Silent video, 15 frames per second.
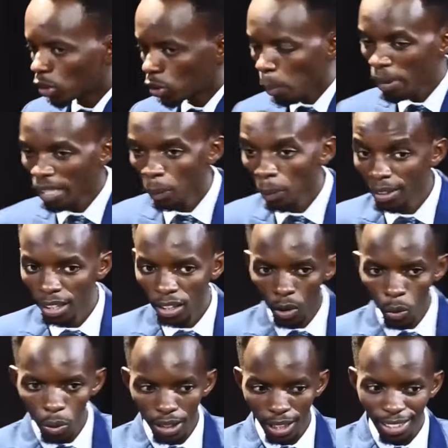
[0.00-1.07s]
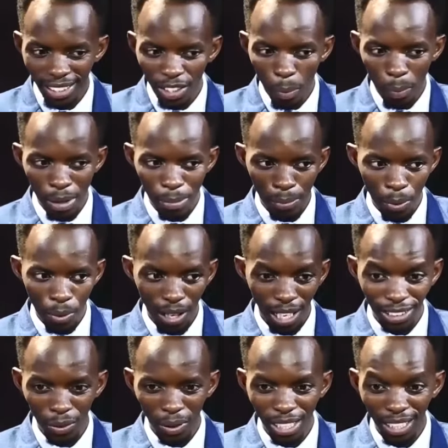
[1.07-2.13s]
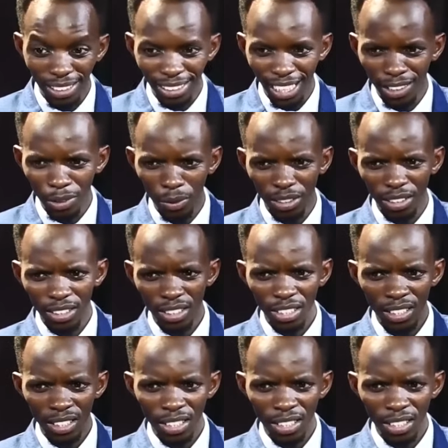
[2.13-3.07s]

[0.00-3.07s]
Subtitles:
Don't be the one that looks at new people as though they are statues.